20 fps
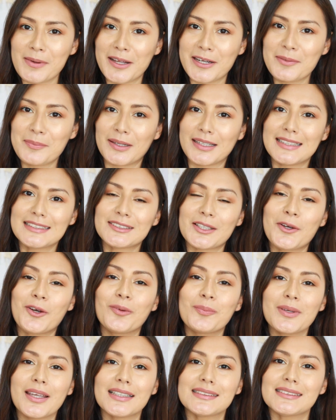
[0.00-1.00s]
my honey bunnies, I
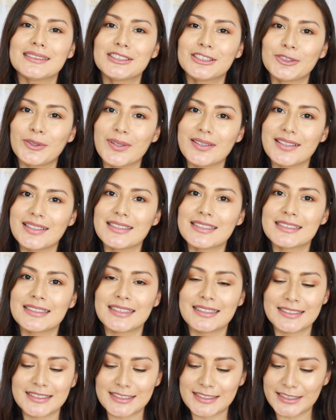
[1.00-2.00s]
hope you guys enjoyed this
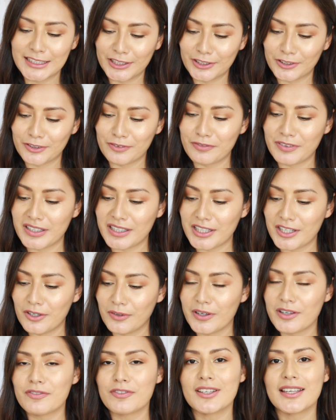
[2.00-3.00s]
concealer
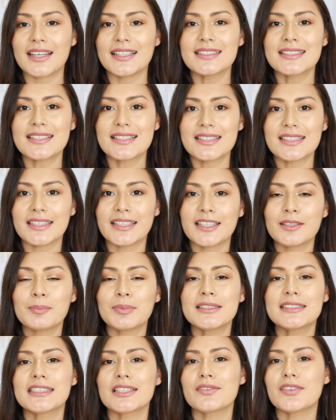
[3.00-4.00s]
video. If you guys did,
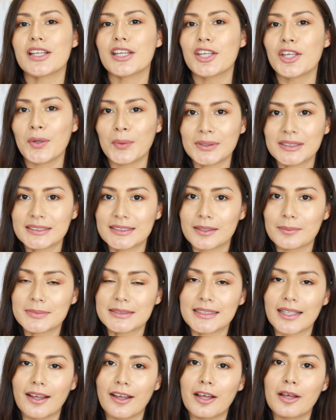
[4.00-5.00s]
please give it a huge
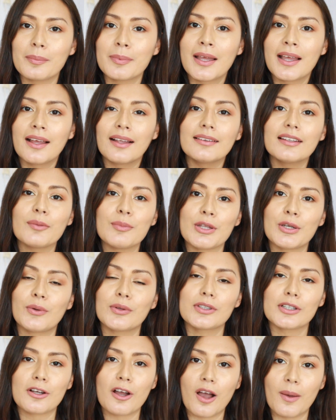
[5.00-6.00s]
thumbs up. Let me know
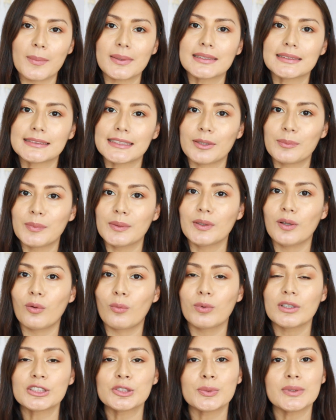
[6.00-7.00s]
in the comments down below
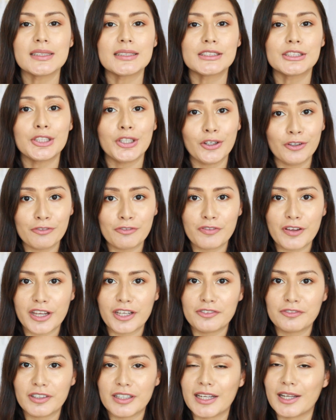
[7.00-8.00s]
which one is your
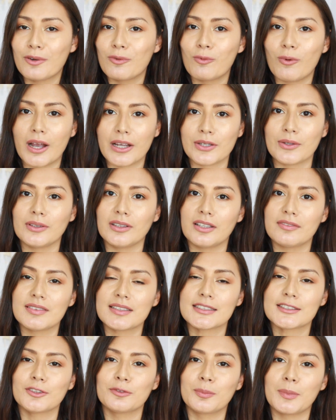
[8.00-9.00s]
favorite and why you love
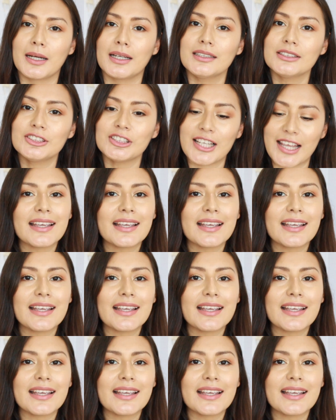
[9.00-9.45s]
it so much.